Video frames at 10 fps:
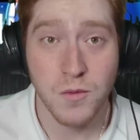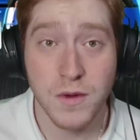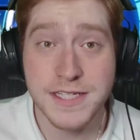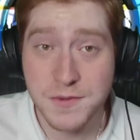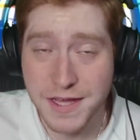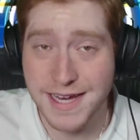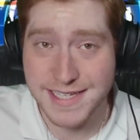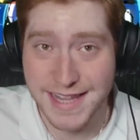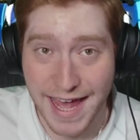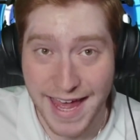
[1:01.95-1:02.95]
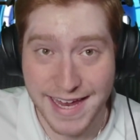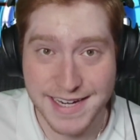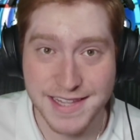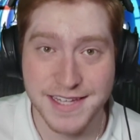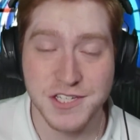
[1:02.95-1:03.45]
Once we got to the end,
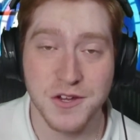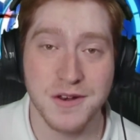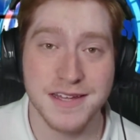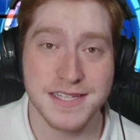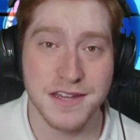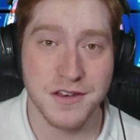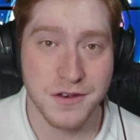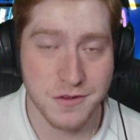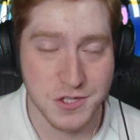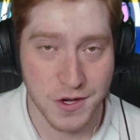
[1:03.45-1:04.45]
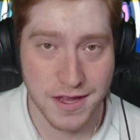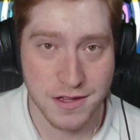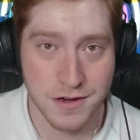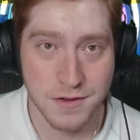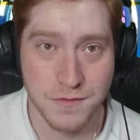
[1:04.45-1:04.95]
they showed us a new
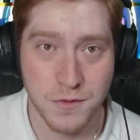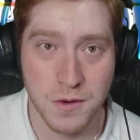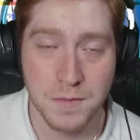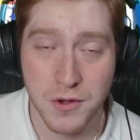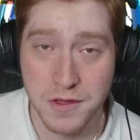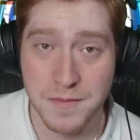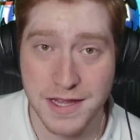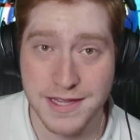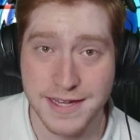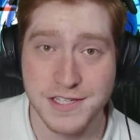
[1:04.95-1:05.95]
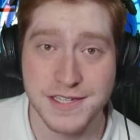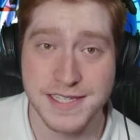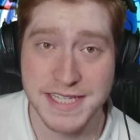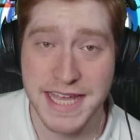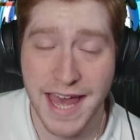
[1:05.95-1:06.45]
trailer for Pokemon Legends
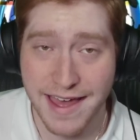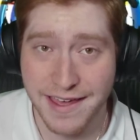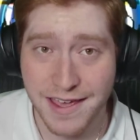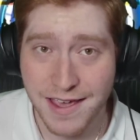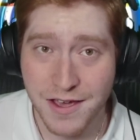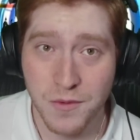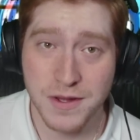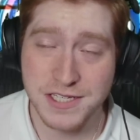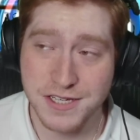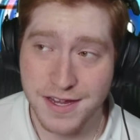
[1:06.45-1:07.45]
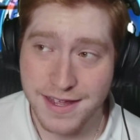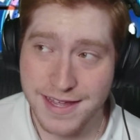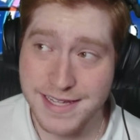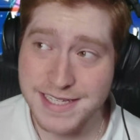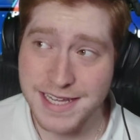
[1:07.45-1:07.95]
ZA, which
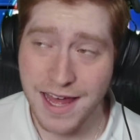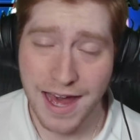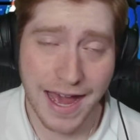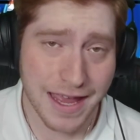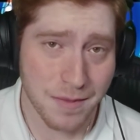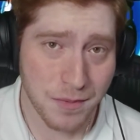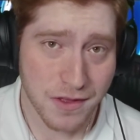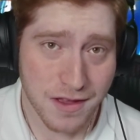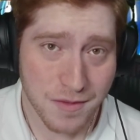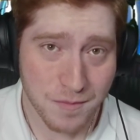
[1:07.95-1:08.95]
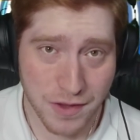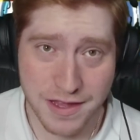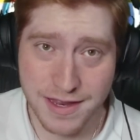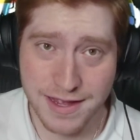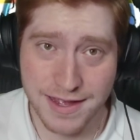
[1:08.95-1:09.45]
is hype,
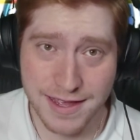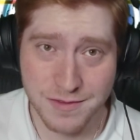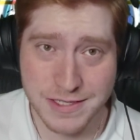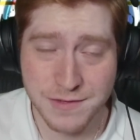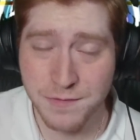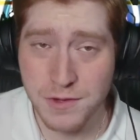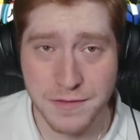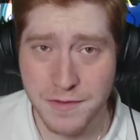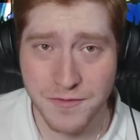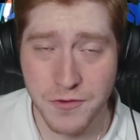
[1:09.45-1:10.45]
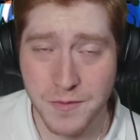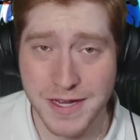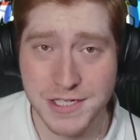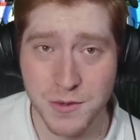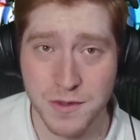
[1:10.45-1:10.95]
but it was full of
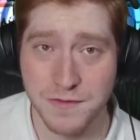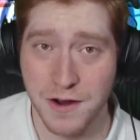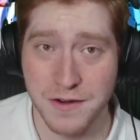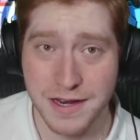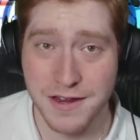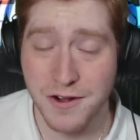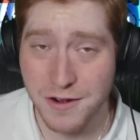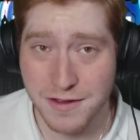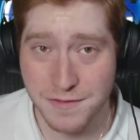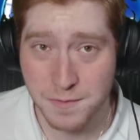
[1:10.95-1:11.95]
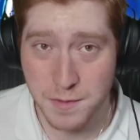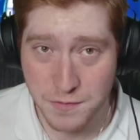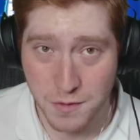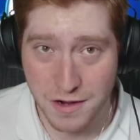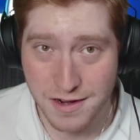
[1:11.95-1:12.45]
information we've already heard of
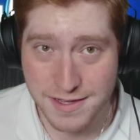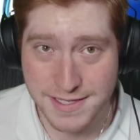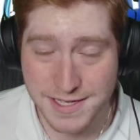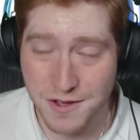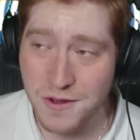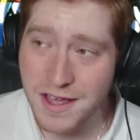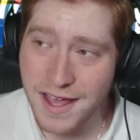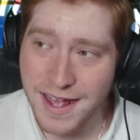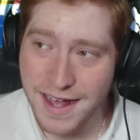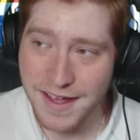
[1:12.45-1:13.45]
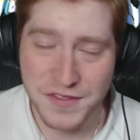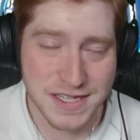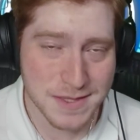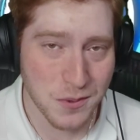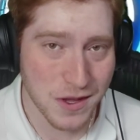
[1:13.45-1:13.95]
before. So, at
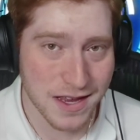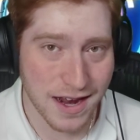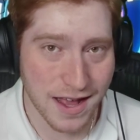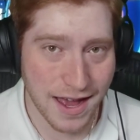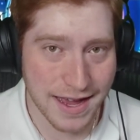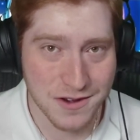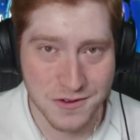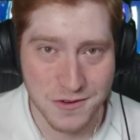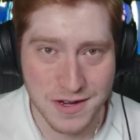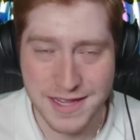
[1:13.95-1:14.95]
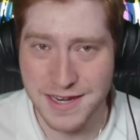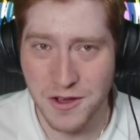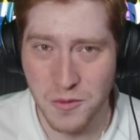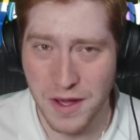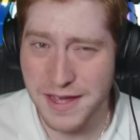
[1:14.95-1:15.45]
this point, I don't really
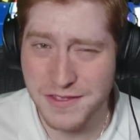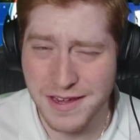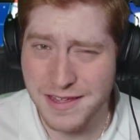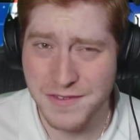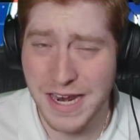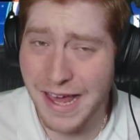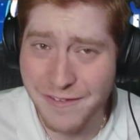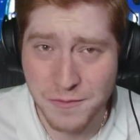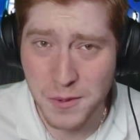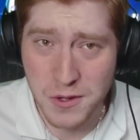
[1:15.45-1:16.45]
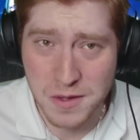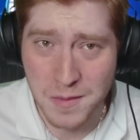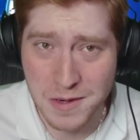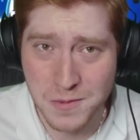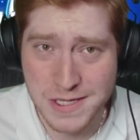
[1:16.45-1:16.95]
know why they even have
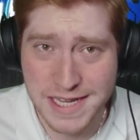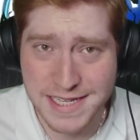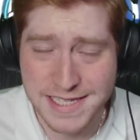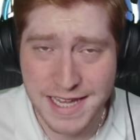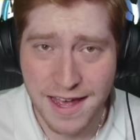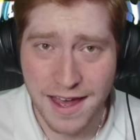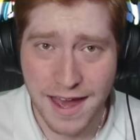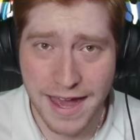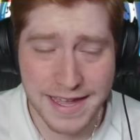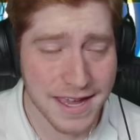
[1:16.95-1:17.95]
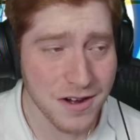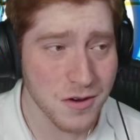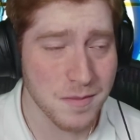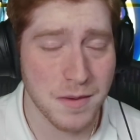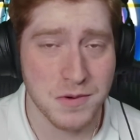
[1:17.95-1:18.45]
Pokemon Presents. I can't
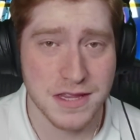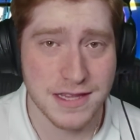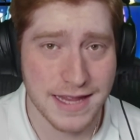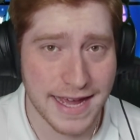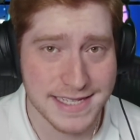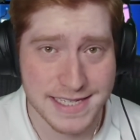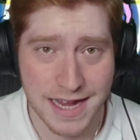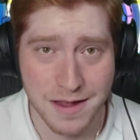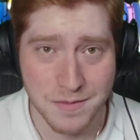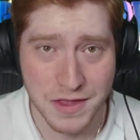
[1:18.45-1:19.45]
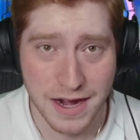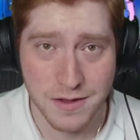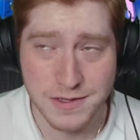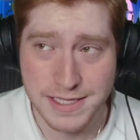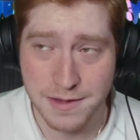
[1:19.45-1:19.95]
remember the last time that I
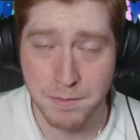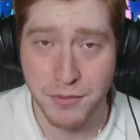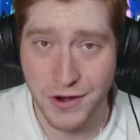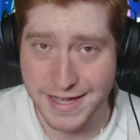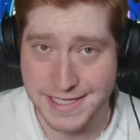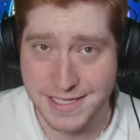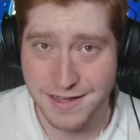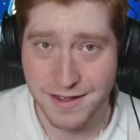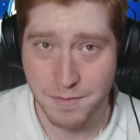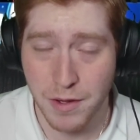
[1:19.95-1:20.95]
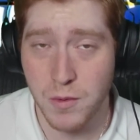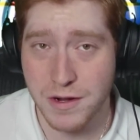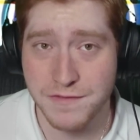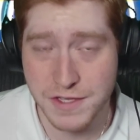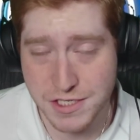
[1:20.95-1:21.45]
was impressed by one
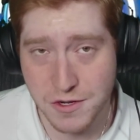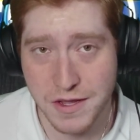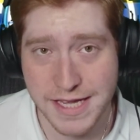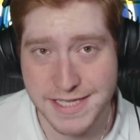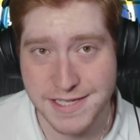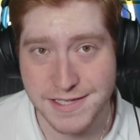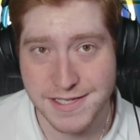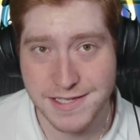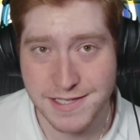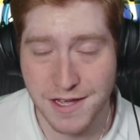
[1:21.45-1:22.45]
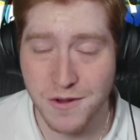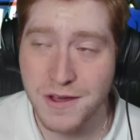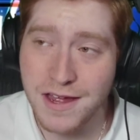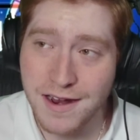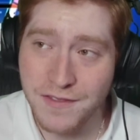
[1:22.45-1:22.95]
of the showcases. So,
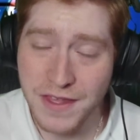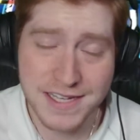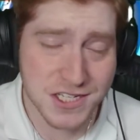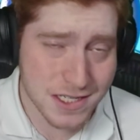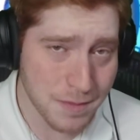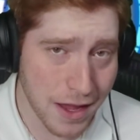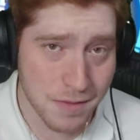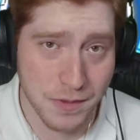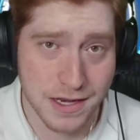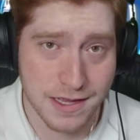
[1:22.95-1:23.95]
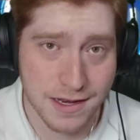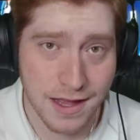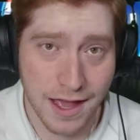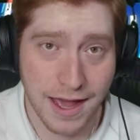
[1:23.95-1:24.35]
that's just my opinion.